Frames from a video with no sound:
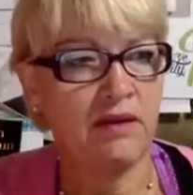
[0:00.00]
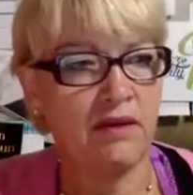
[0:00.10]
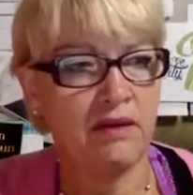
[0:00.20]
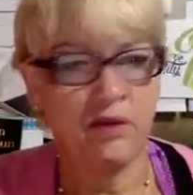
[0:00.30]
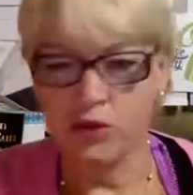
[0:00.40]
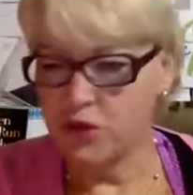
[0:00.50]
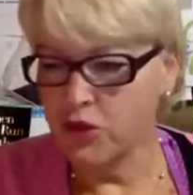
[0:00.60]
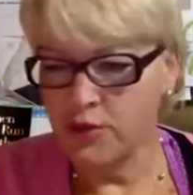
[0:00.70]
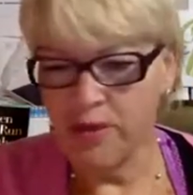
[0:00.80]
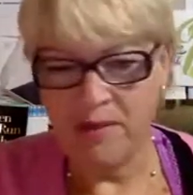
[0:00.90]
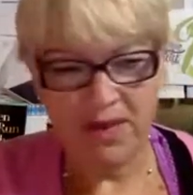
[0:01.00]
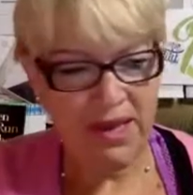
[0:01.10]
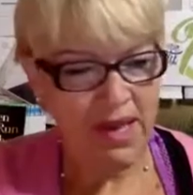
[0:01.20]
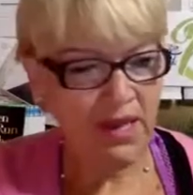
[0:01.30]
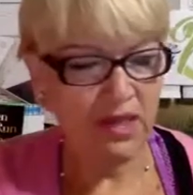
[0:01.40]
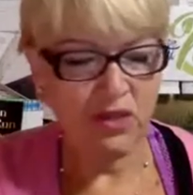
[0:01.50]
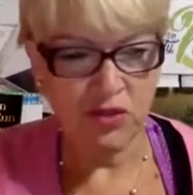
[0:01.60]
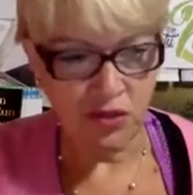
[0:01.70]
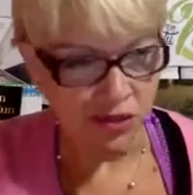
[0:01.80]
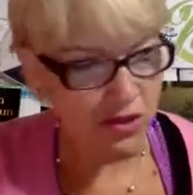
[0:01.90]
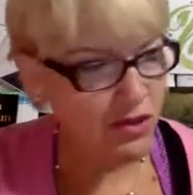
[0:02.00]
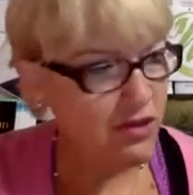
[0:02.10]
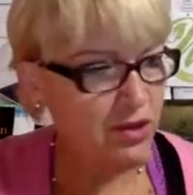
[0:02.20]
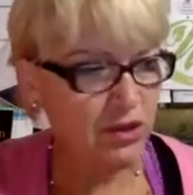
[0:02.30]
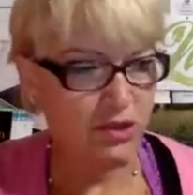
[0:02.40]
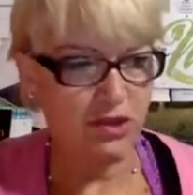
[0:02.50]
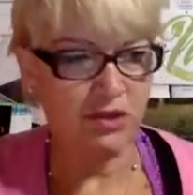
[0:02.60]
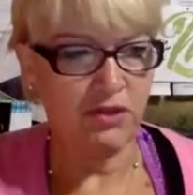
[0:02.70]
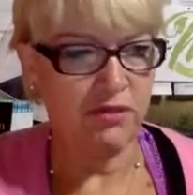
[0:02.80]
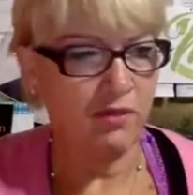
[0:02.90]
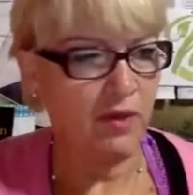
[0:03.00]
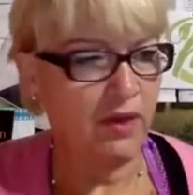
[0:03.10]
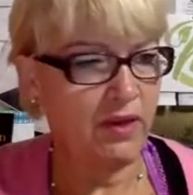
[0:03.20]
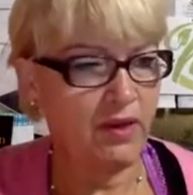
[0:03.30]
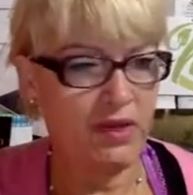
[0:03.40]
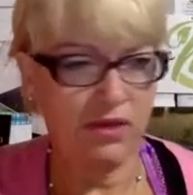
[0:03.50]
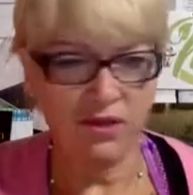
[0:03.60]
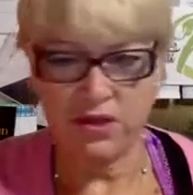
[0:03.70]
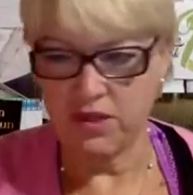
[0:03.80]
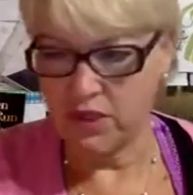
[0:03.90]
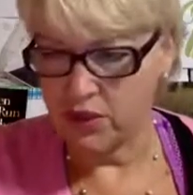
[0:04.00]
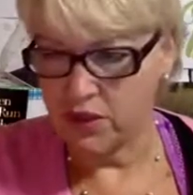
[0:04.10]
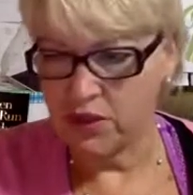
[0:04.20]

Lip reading: Girls could be mechanics. Girls could learn to wire electricity.